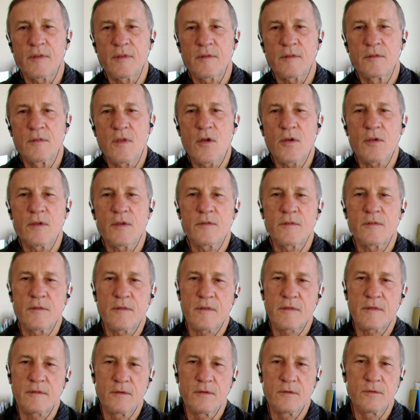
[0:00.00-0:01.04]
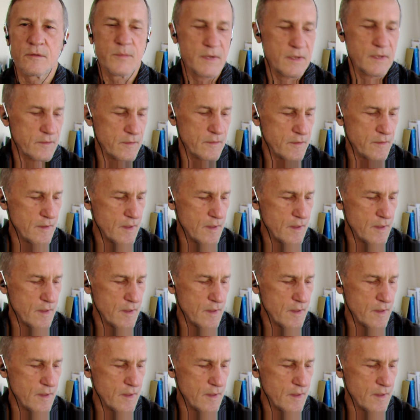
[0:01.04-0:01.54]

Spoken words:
as long as it still means